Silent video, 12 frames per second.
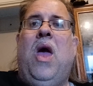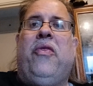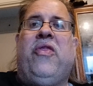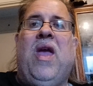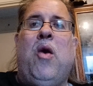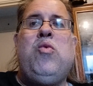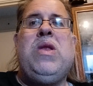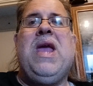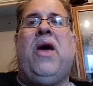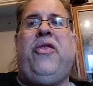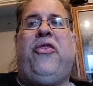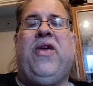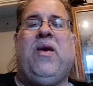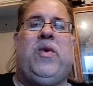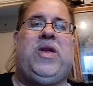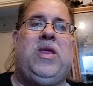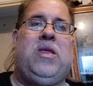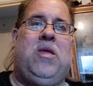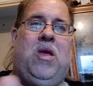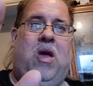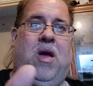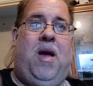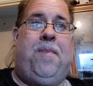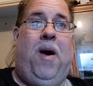The only other thing which isn't
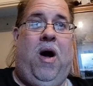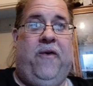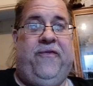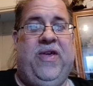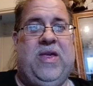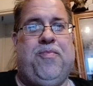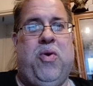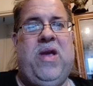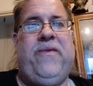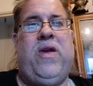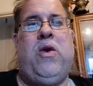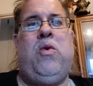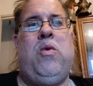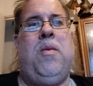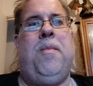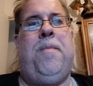a part of this preview,